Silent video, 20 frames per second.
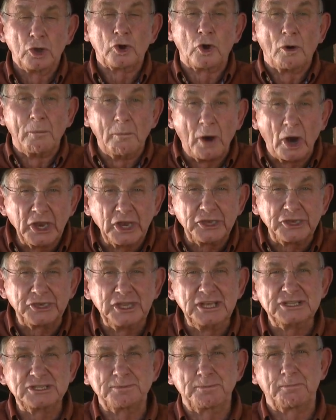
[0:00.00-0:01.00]

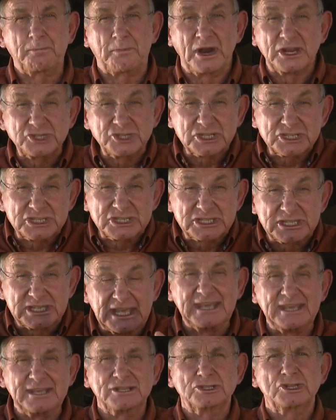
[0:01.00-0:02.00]
commodities, precious
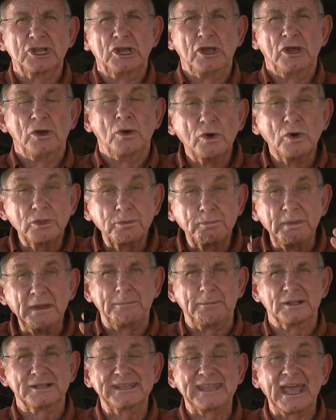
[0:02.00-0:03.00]
things with
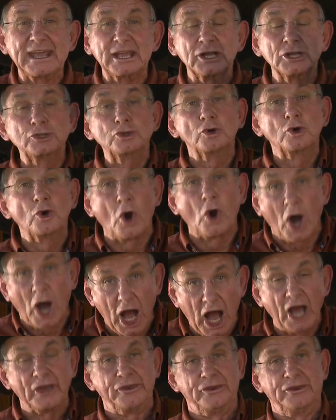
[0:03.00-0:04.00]
people. Take it to
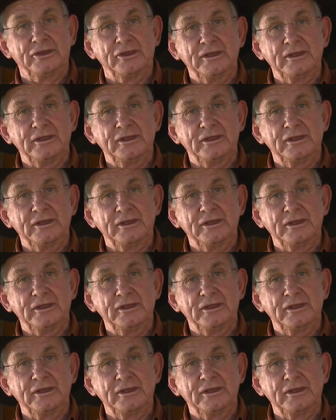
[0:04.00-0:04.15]
God.